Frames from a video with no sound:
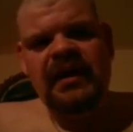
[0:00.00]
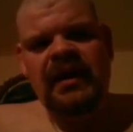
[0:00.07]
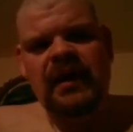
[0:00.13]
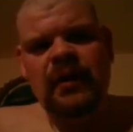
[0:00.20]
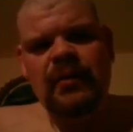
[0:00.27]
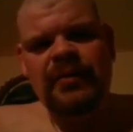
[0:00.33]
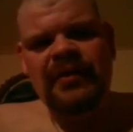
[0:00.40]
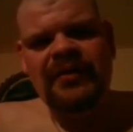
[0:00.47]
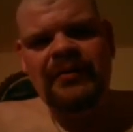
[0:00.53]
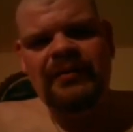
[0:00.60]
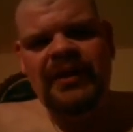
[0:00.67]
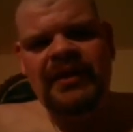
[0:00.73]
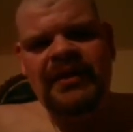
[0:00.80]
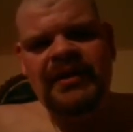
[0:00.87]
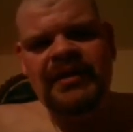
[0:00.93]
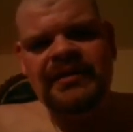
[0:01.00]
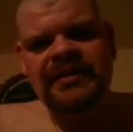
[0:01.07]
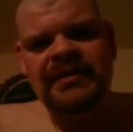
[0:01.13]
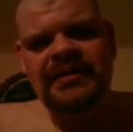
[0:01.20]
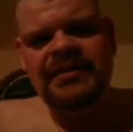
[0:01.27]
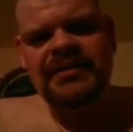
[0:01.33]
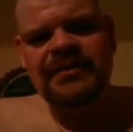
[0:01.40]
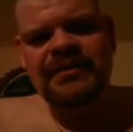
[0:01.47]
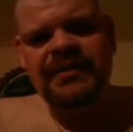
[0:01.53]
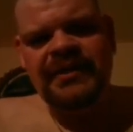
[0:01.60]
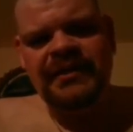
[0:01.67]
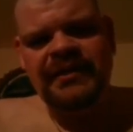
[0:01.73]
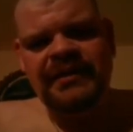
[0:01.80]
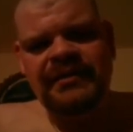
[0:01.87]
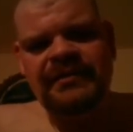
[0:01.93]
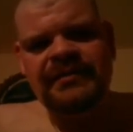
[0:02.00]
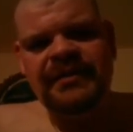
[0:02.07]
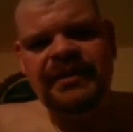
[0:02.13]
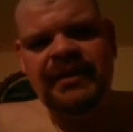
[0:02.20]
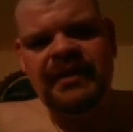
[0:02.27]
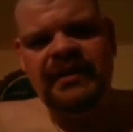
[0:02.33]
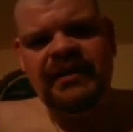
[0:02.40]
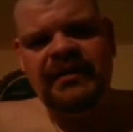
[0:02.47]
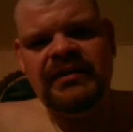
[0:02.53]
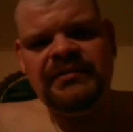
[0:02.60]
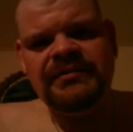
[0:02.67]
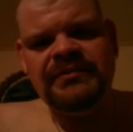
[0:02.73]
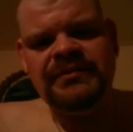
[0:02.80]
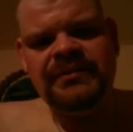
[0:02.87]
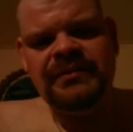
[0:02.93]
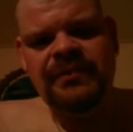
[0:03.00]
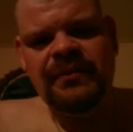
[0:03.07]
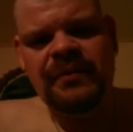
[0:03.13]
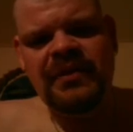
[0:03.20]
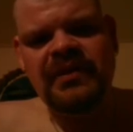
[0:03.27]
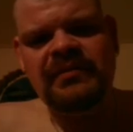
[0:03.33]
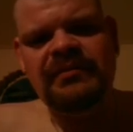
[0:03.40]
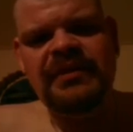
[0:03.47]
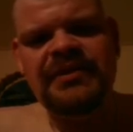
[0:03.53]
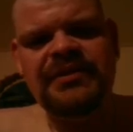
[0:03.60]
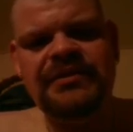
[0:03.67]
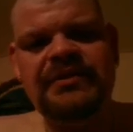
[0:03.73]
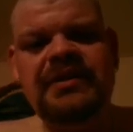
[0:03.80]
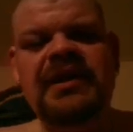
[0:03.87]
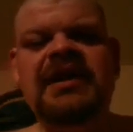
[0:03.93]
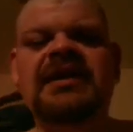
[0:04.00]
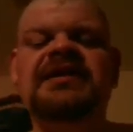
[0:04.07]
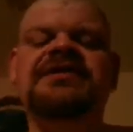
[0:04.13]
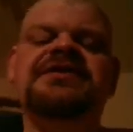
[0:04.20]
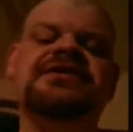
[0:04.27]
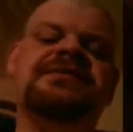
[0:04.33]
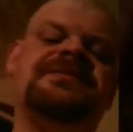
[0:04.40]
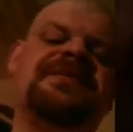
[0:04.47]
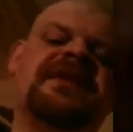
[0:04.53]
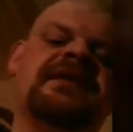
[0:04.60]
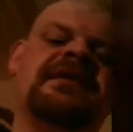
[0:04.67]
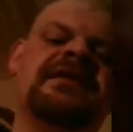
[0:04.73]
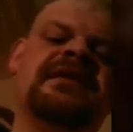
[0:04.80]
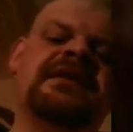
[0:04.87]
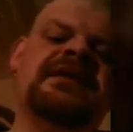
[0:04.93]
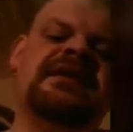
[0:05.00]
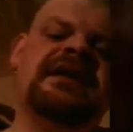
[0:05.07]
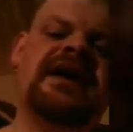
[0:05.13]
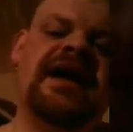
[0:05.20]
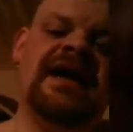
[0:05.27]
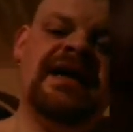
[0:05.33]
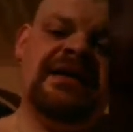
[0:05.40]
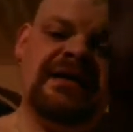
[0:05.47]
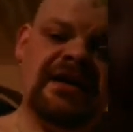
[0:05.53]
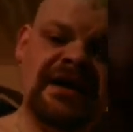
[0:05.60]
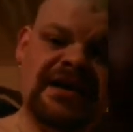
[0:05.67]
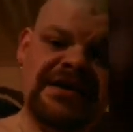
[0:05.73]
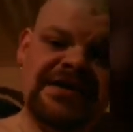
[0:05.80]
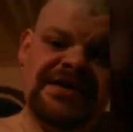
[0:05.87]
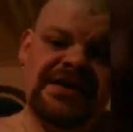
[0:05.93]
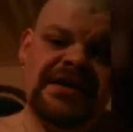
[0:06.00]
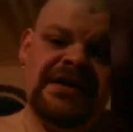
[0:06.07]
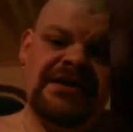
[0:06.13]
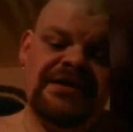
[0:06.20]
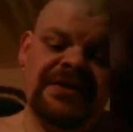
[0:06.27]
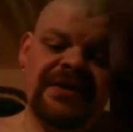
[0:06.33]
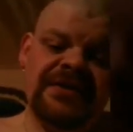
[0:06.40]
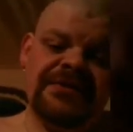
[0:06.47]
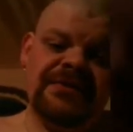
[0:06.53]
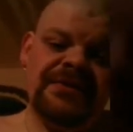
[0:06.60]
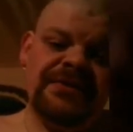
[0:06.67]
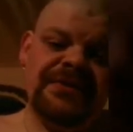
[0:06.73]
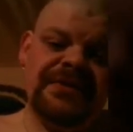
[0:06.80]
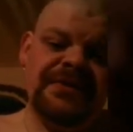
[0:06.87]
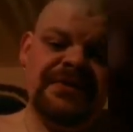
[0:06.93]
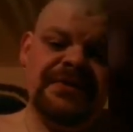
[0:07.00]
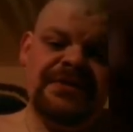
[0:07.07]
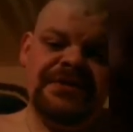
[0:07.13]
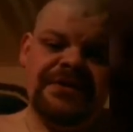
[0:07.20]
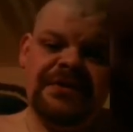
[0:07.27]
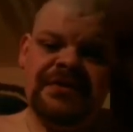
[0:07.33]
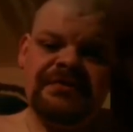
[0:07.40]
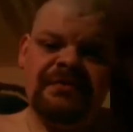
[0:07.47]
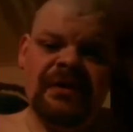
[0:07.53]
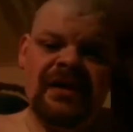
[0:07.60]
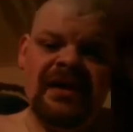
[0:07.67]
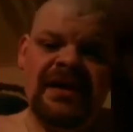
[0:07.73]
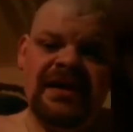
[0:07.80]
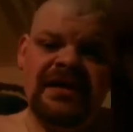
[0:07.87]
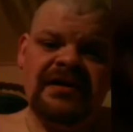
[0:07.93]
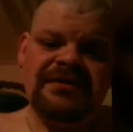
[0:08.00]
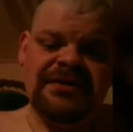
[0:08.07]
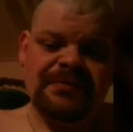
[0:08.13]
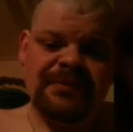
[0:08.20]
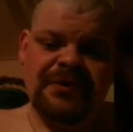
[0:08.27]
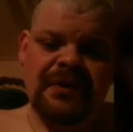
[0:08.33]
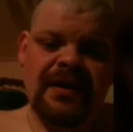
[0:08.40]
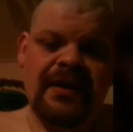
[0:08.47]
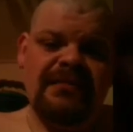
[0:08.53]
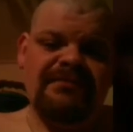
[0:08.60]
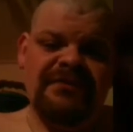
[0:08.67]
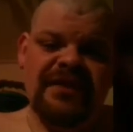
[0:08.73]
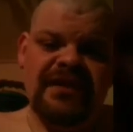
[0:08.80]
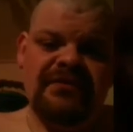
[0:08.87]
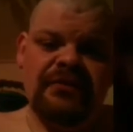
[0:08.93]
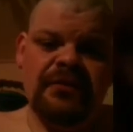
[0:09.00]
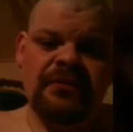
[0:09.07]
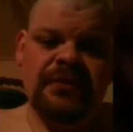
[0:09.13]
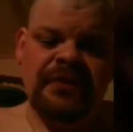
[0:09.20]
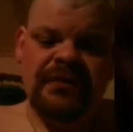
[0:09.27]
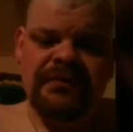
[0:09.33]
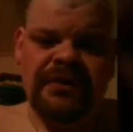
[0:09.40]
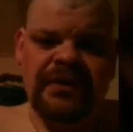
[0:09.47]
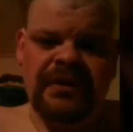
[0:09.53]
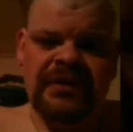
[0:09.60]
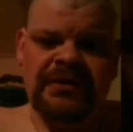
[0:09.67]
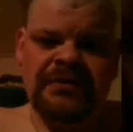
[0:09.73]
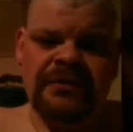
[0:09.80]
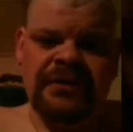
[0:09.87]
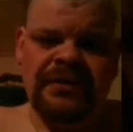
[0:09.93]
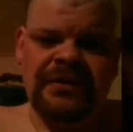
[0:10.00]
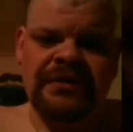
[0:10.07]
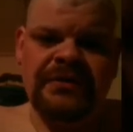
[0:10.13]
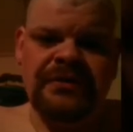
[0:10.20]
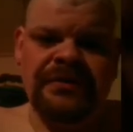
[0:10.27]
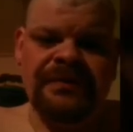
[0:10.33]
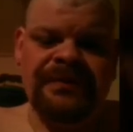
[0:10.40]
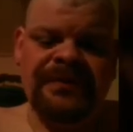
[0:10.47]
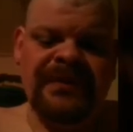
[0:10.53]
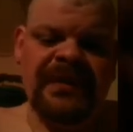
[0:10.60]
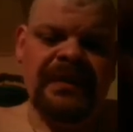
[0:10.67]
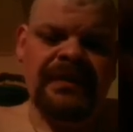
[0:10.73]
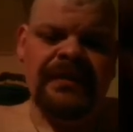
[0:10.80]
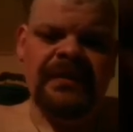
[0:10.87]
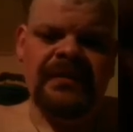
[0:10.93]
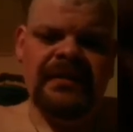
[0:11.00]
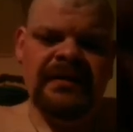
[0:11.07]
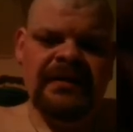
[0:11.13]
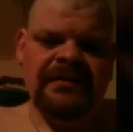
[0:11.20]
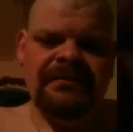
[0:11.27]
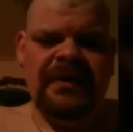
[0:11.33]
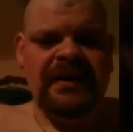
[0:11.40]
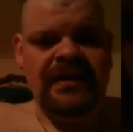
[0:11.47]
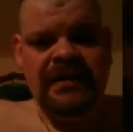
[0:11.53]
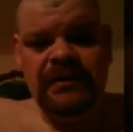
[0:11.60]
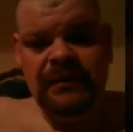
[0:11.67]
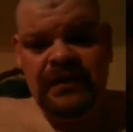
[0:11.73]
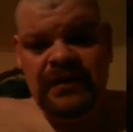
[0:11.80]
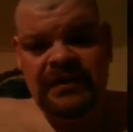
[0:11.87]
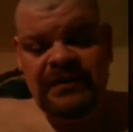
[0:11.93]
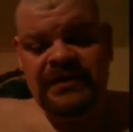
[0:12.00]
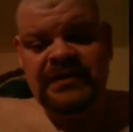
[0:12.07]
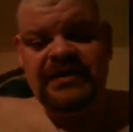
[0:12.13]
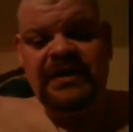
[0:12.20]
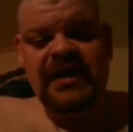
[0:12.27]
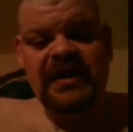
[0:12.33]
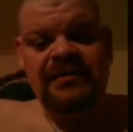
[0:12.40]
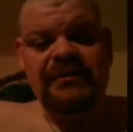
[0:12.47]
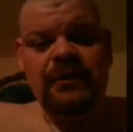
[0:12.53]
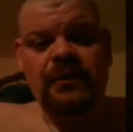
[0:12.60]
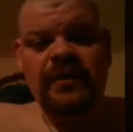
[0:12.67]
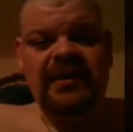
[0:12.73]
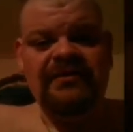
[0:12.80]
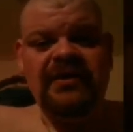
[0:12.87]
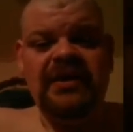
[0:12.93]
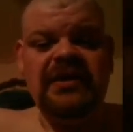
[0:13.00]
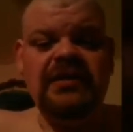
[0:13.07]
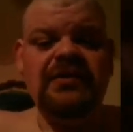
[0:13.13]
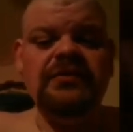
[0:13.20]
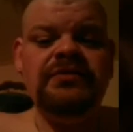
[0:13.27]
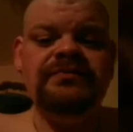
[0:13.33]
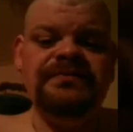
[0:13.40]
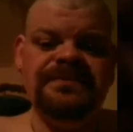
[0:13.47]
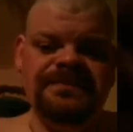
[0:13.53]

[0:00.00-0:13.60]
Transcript: I hope everybody out there is doing good. Uh, really miss you guys. And like I said, you guys want to just like, subscribe, favorite, whatever you guys want to do. But anyway, this is kind of a quick video.